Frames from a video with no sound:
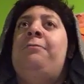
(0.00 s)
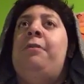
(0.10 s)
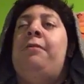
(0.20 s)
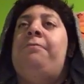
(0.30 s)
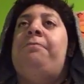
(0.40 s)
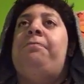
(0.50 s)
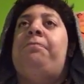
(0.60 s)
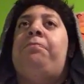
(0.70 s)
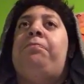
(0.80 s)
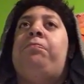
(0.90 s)
My
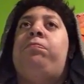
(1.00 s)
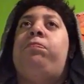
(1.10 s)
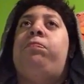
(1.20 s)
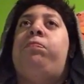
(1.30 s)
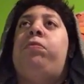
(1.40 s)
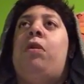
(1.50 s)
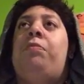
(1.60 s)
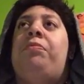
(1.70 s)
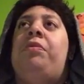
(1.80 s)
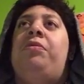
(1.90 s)

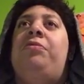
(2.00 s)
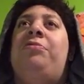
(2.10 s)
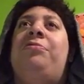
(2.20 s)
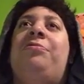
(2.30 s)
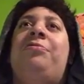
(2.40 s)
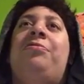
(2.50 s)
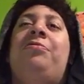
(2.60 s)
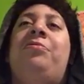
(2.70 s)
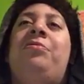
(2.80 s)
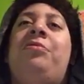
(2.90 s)
puppy.
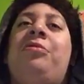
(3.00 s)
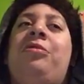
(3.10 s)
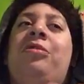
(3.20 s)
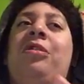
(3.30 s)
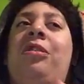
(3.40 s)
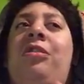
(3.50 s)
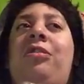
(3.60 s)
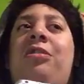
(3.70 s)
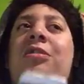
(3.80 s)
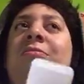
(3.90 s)

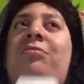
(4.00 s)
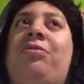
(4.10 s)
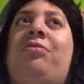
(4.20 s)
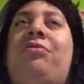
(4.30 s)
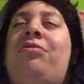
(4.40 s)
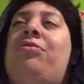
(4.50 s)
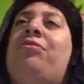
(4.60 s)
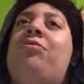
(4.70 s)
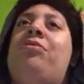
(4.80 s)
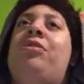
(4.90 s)
The
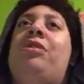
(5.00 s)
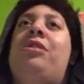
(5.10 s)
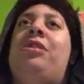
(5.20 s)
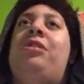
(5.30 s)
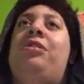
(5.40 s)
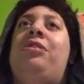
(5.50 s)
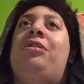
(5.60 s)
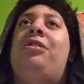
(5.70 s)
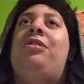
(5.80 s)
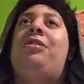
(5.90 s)
first thing
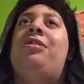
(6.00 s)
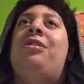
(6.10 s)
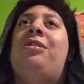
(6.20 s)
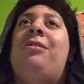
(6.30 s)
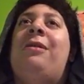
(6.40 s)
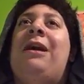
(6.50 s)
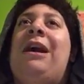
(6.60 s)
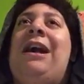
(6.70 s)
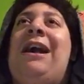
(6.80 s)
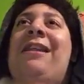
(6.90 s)
is,
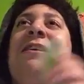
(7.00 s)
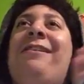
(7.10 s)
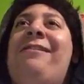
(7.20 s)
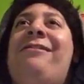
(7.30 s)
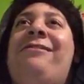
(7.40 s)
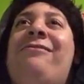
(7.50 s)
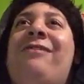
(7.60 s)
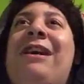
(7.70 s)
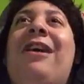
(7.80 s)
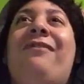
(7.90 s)
hello,
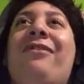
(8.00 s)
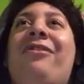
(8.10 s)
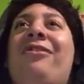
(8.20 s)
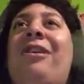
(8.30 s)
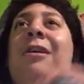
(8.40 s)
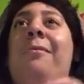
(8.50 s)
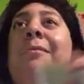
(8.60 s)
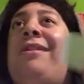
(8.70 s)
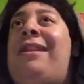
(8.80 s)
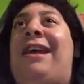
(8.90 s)
whatever,
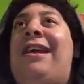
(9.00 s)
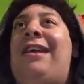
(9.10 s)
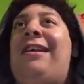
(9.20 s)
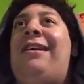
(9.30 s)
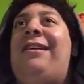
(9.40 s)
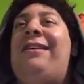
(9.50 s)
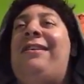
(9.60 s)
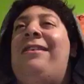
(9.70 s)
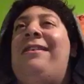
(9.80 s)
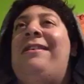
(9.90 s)
I'm day.
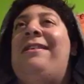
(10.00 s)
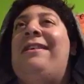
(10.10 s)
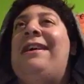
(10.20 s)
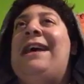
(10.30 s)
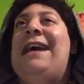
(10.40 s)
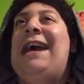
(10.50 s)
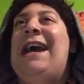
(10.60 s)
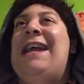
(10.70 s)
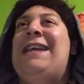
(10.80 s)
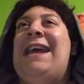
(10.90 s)

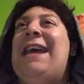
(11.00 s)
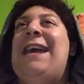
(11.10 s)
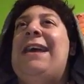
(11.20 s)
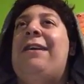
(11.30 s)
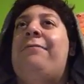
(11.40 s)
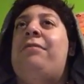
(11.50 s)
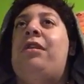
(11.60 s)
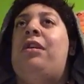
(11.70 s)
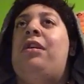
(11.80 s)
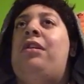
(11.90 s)
Yay, I'm
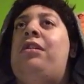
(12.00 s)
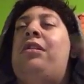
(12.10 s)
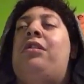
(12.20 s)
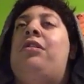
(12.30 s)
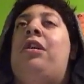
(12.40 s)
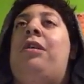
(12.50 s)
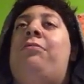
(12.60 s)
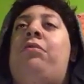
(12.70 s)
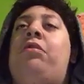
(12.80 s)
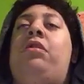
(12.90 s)
day. Yeah,
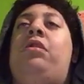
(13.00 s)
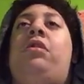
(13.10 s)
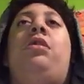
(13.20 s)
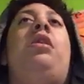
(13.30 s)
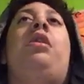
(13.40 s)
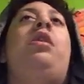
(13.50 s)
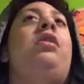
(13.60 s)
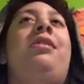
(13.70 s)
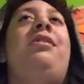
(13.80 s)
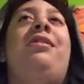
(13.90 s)
I'm really day.